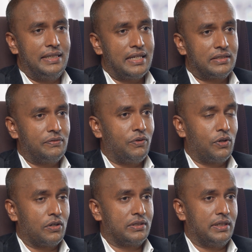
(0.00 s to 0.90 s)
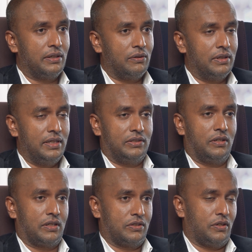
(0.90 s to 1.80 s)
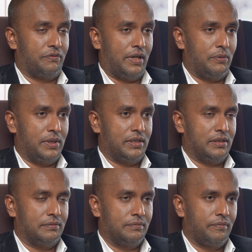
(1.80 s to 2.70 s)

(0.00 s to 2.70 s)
Industry 4.0 is not a software version.